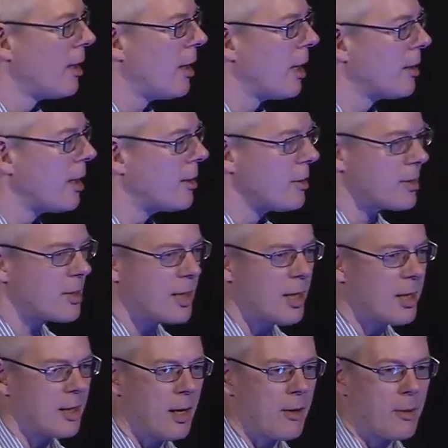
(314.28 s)
And then you see
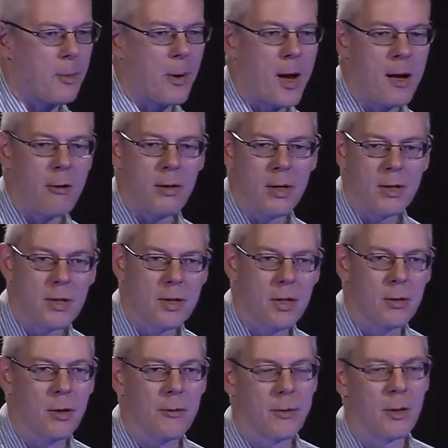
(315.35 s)
it in other areas
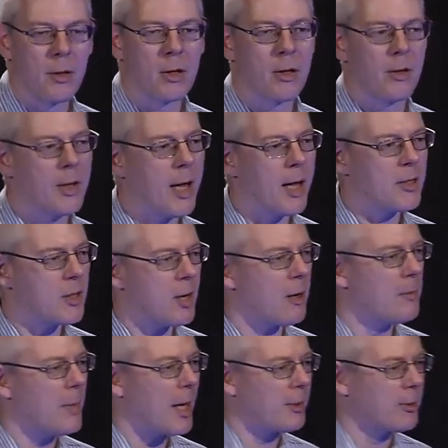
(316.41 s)
too. If you look at the HR
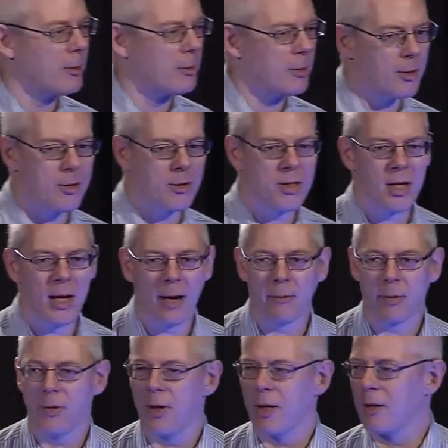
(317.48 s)
manual, you can see
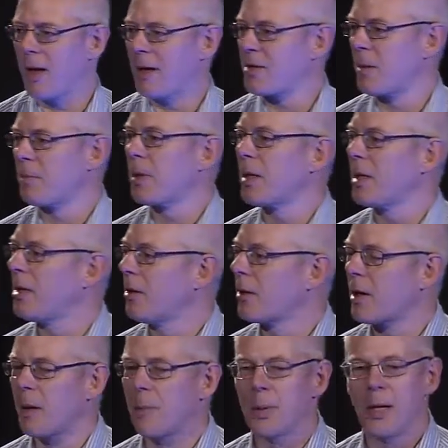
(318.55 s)
everything that somebody at your
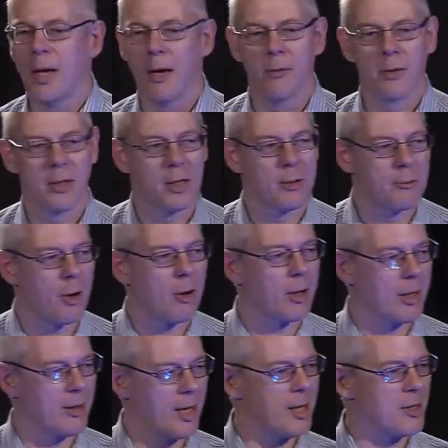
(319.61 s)
company ever did wrong
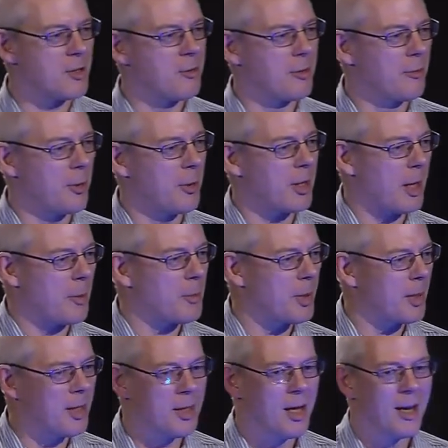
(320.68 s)
in the history of your
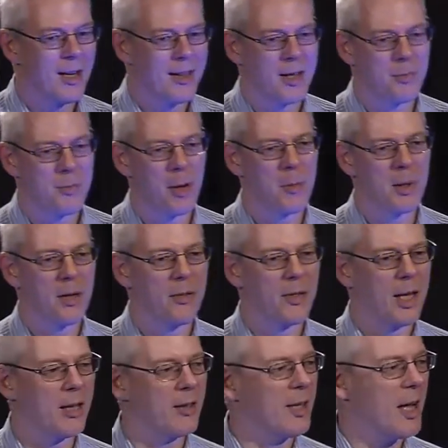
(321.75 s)
company. There's probably a
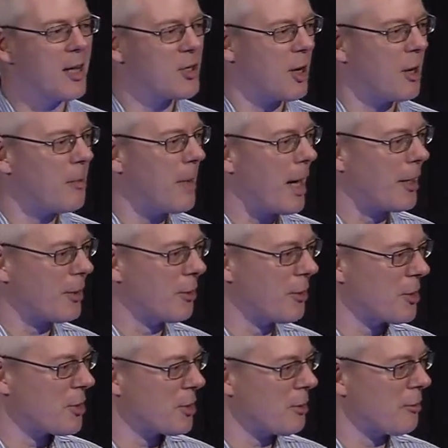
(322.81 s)
thing in the HR manual
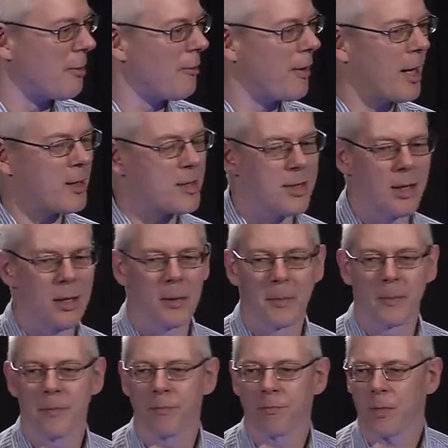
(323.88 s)
that sort of reflects it.
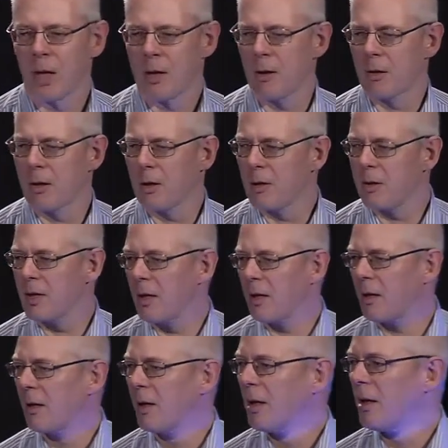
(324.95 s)
You look at
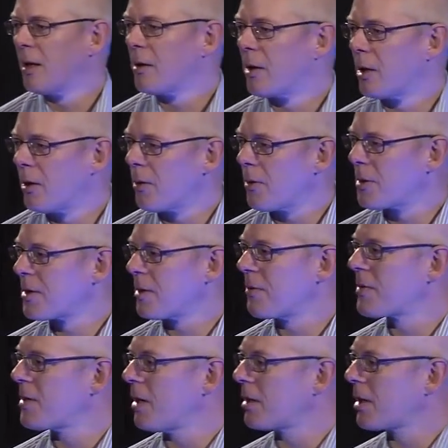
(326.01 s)
the laws of
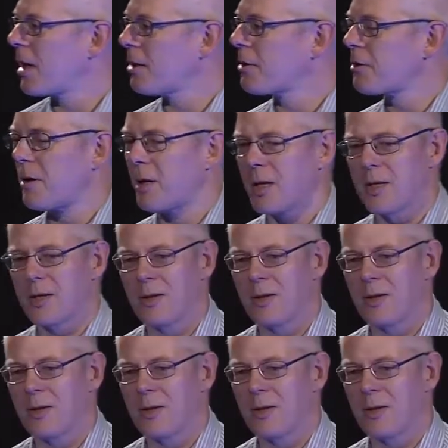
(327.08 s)
certain countries,